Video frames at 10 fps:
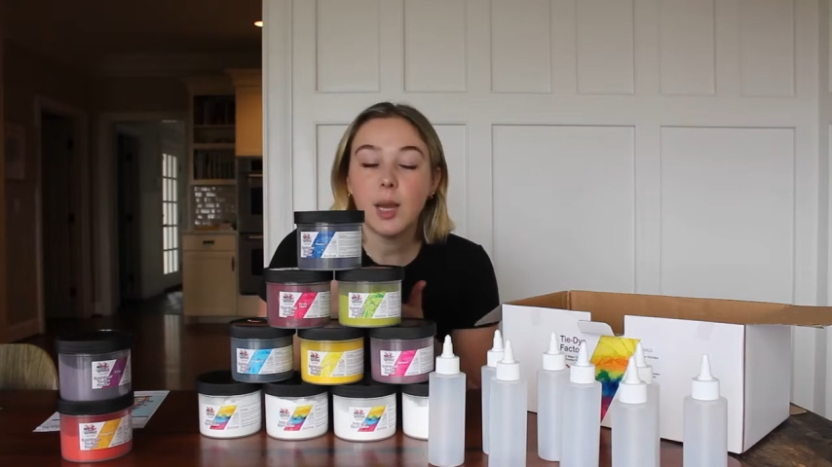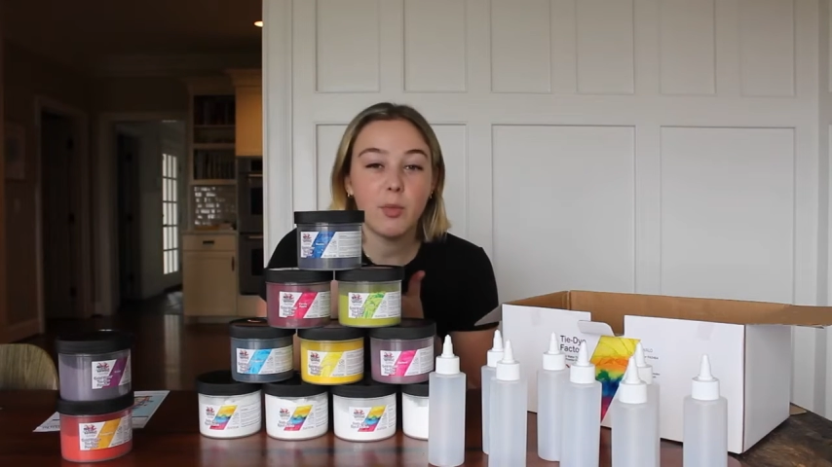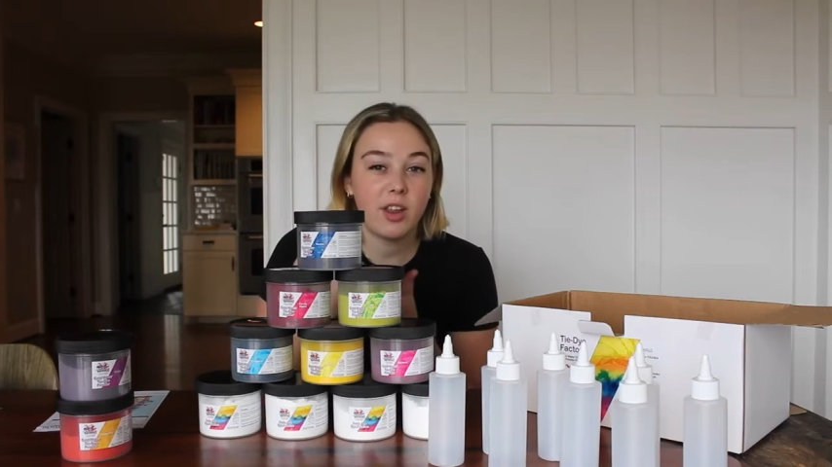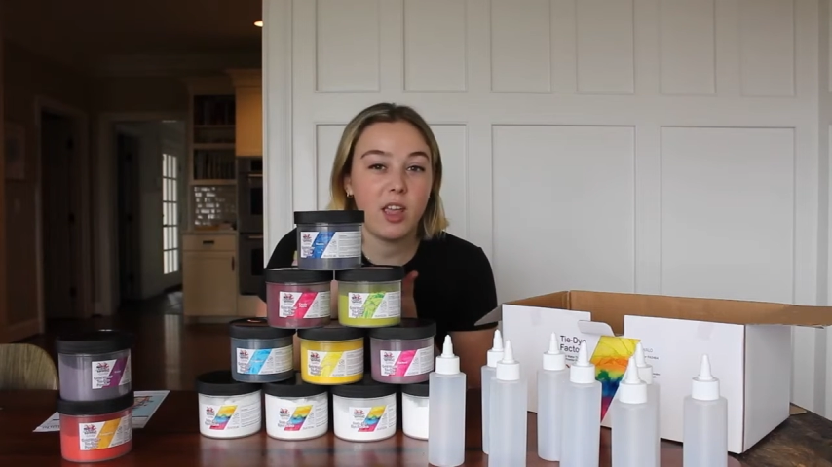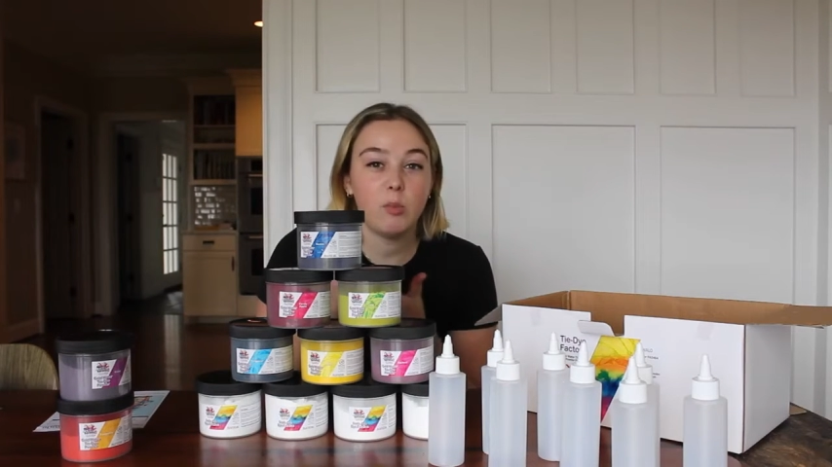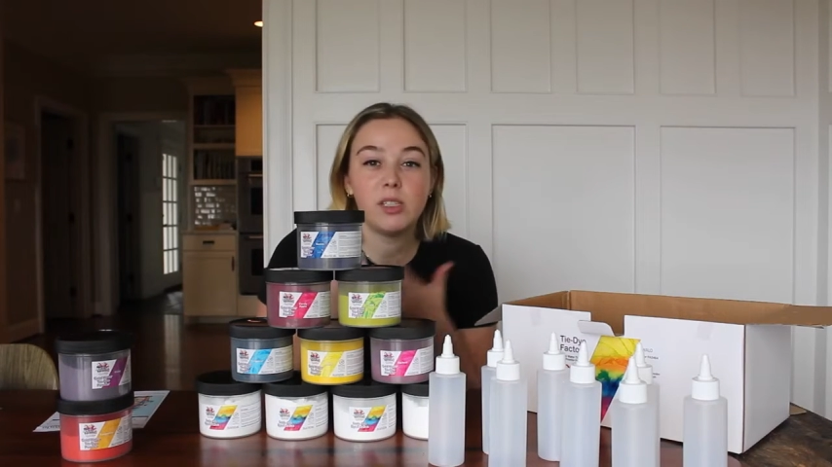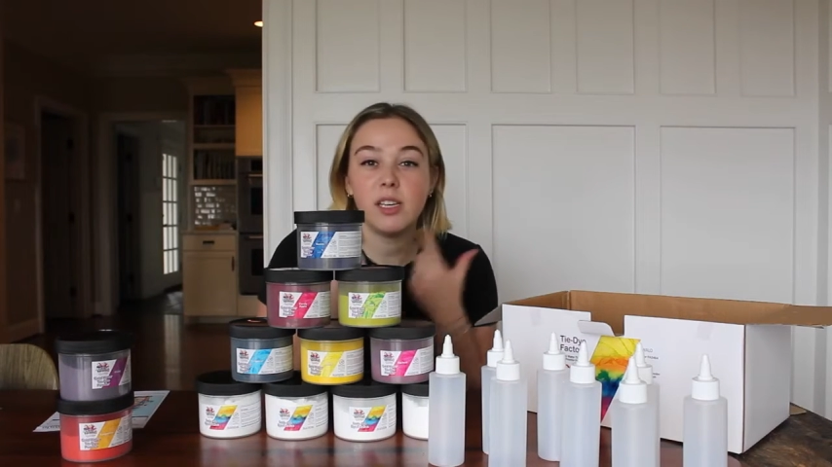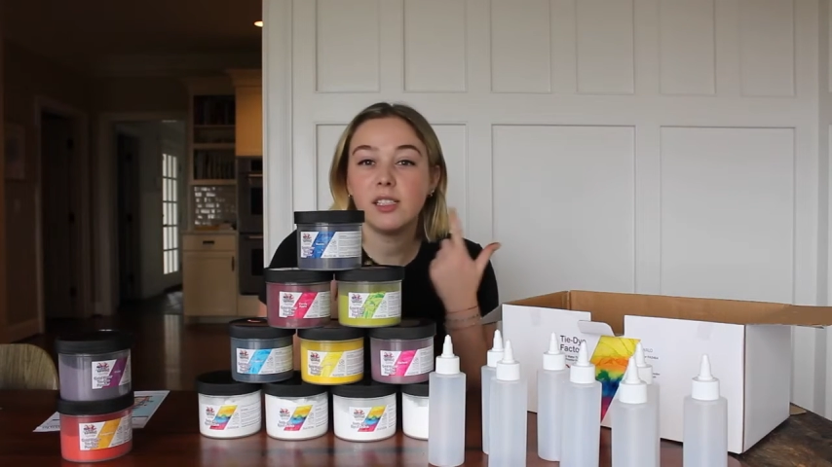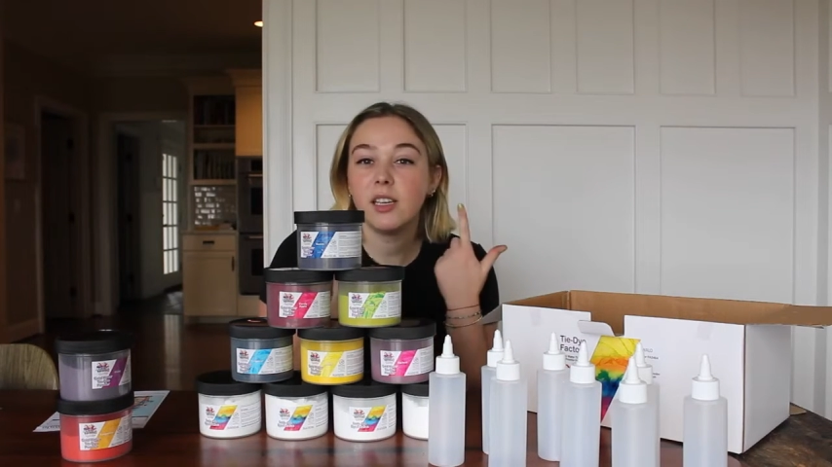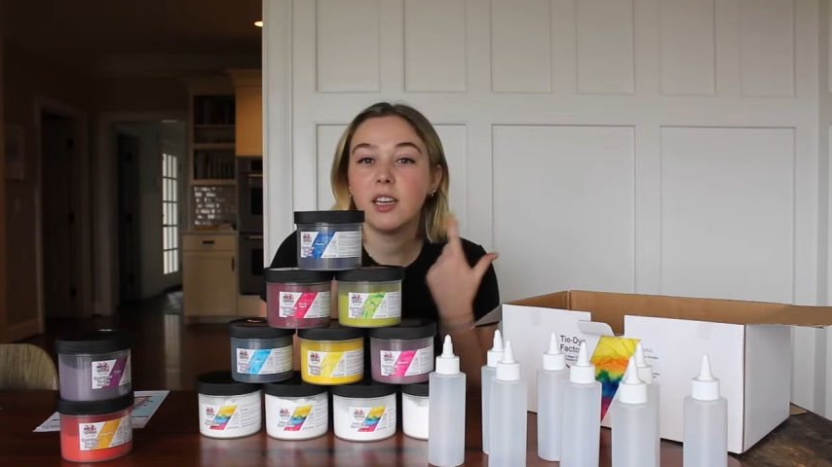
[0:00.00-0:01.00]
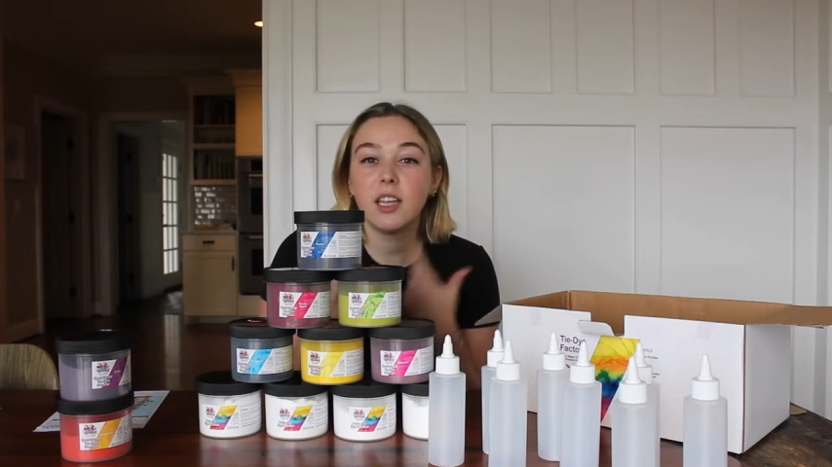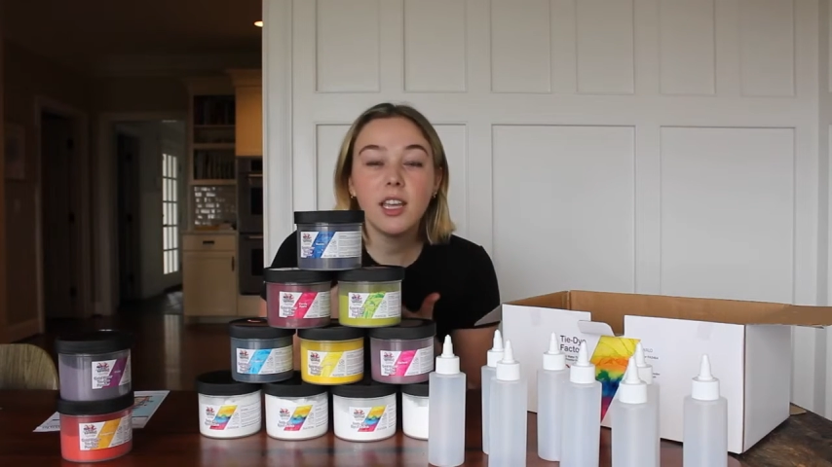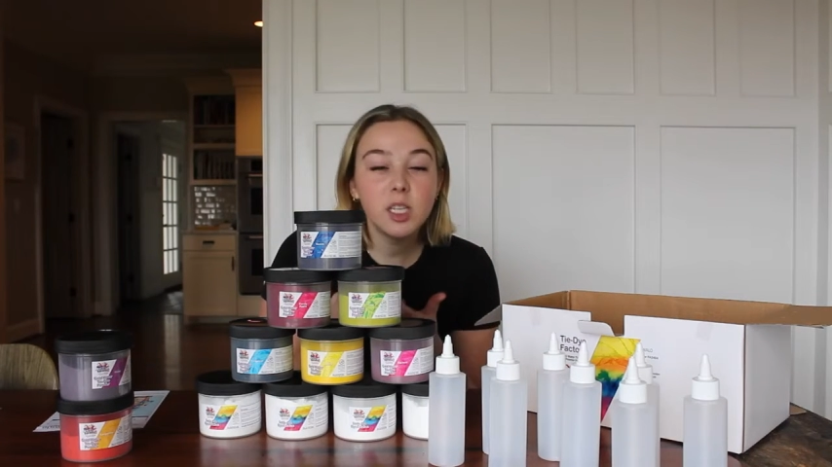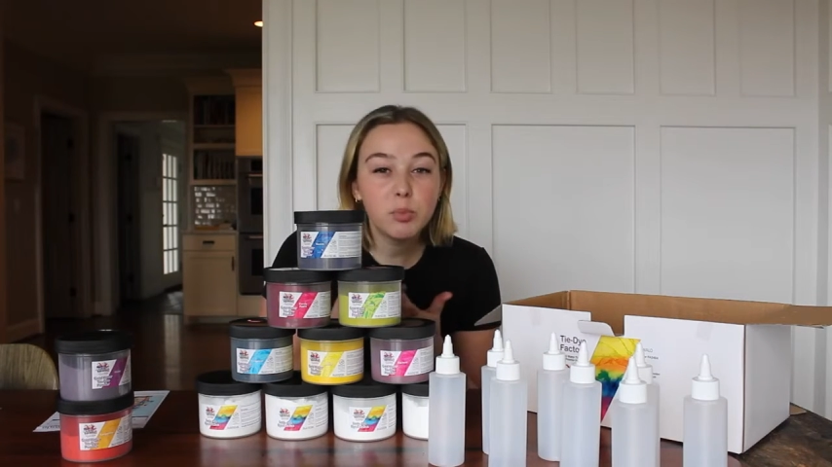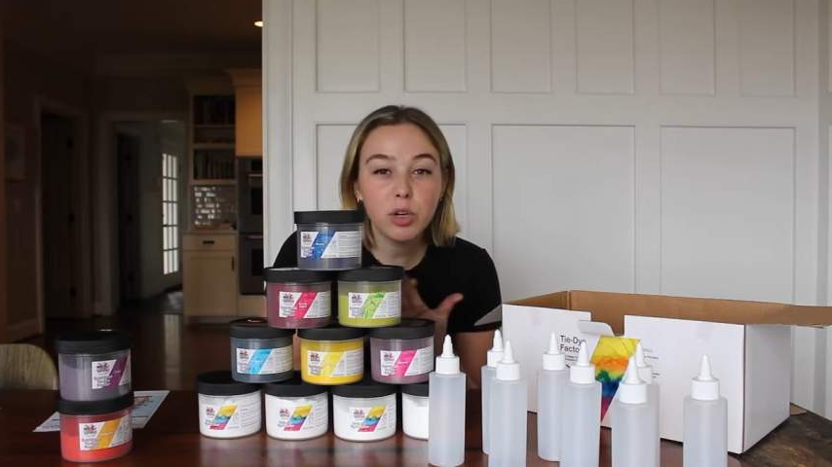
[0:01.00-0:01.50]
Summer camp season,
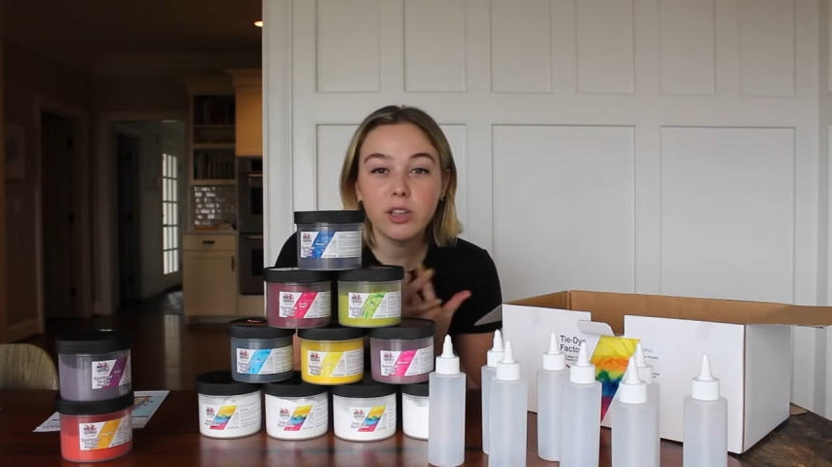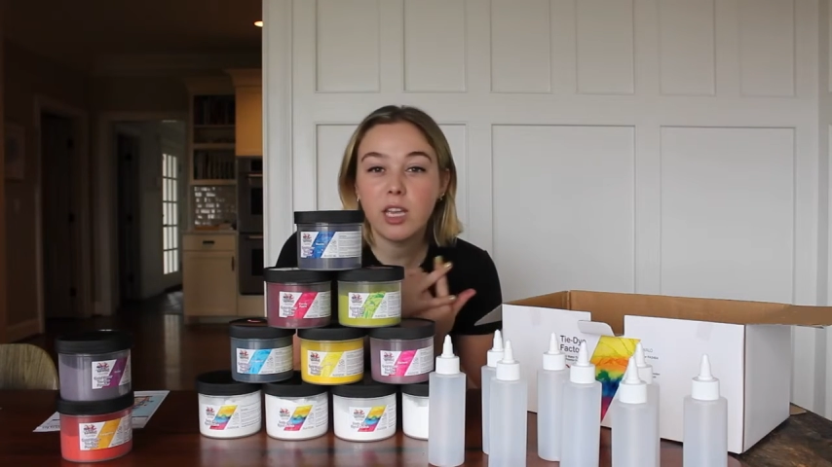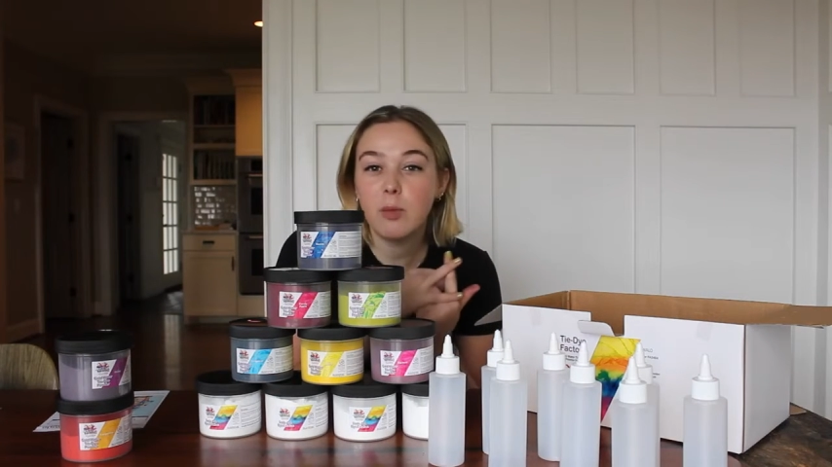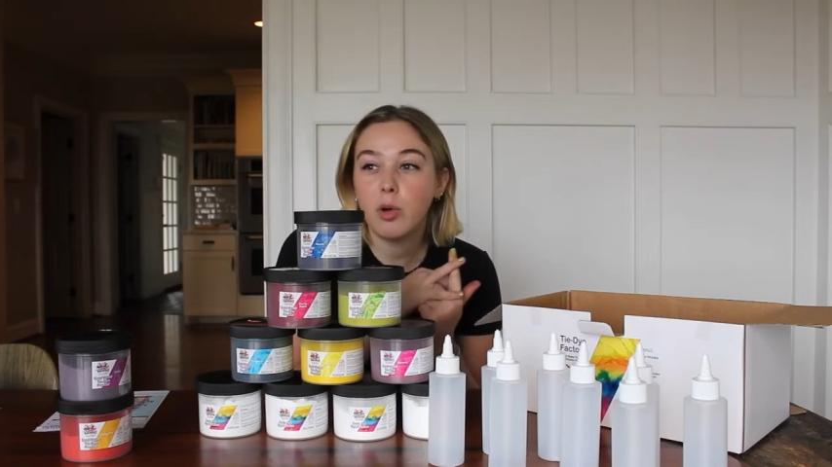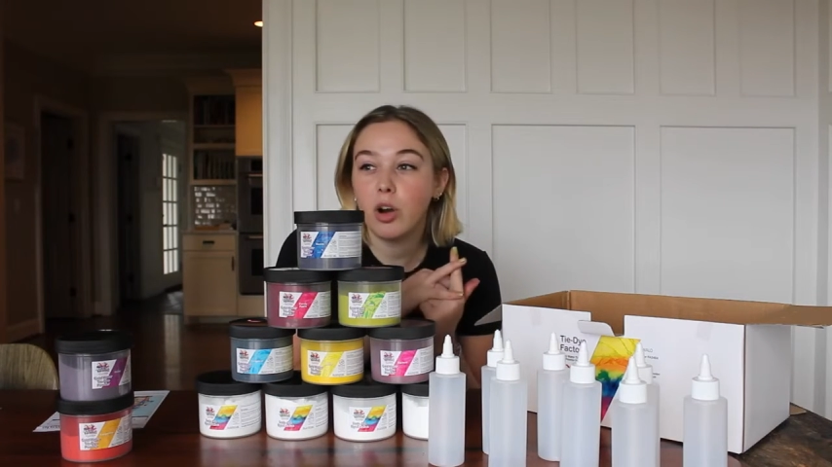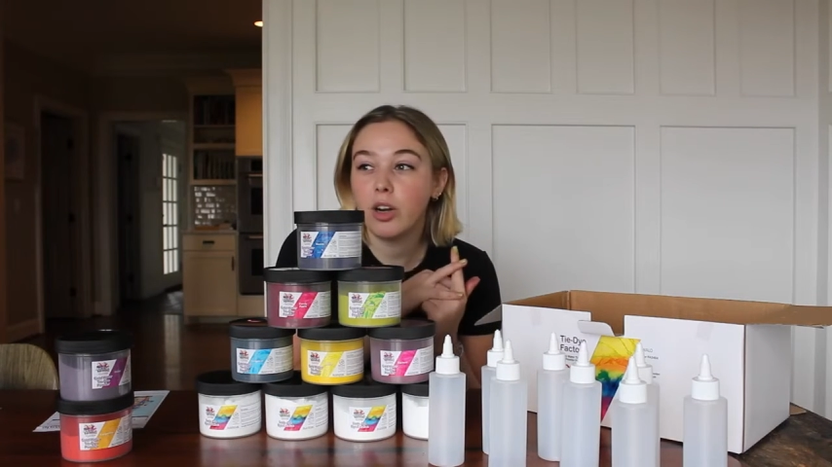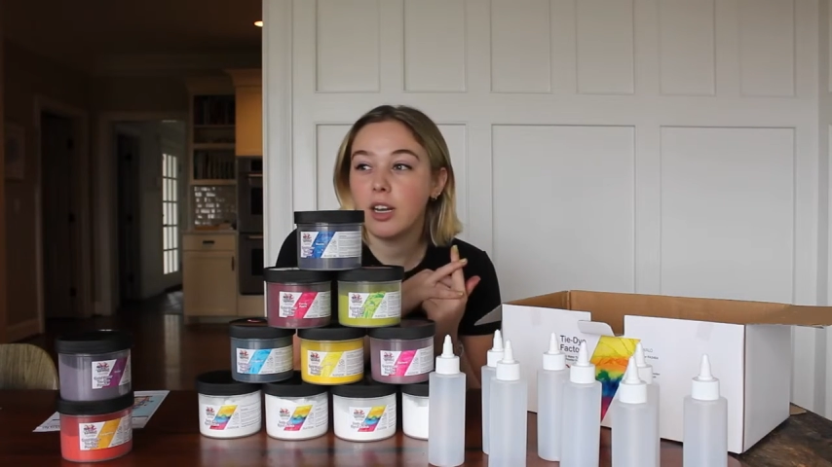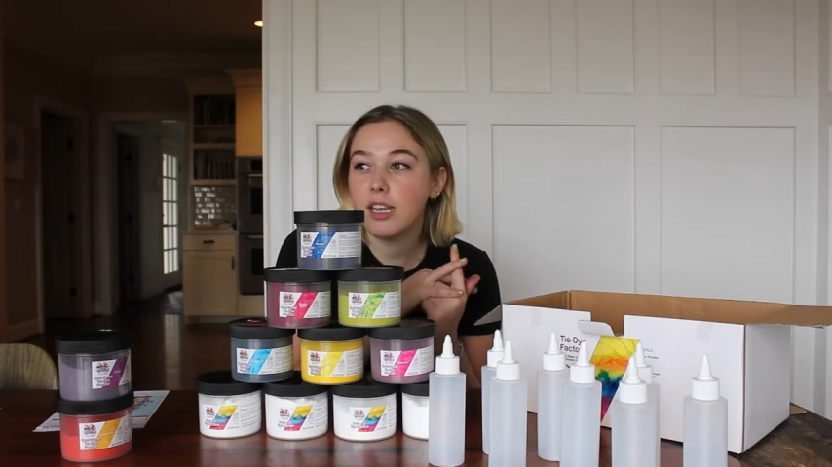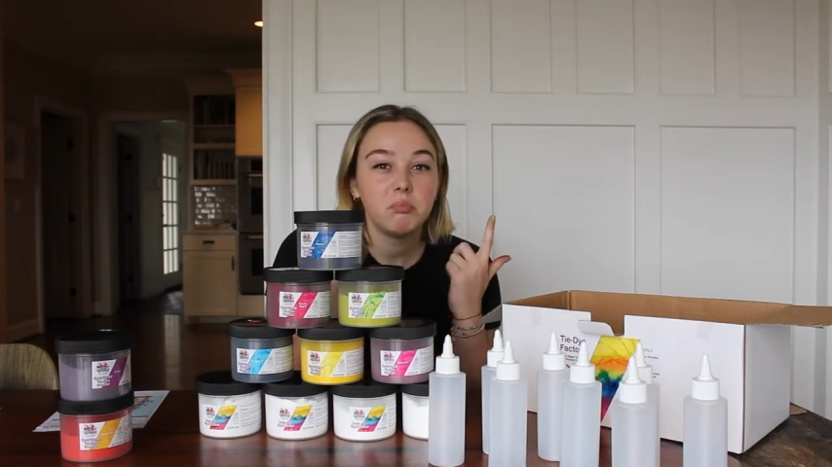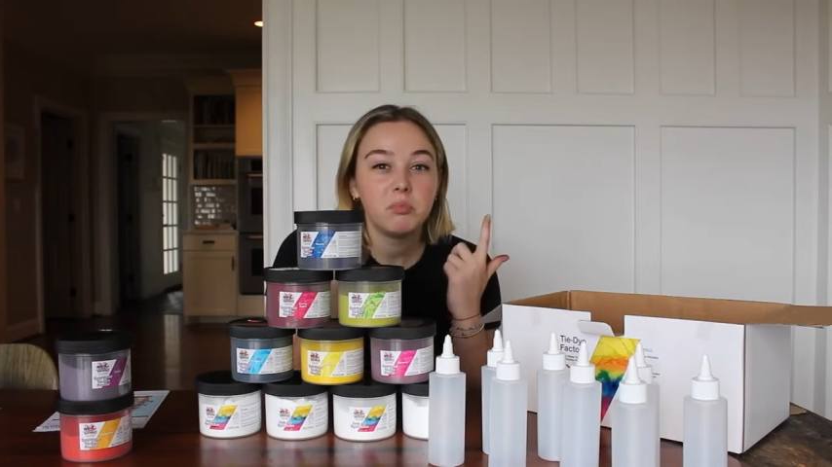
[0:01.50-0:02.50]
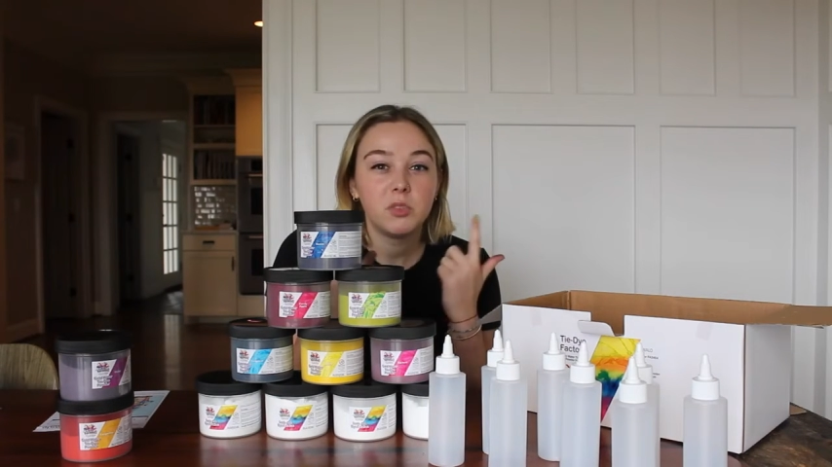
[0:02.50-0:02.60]
kids' birthday party,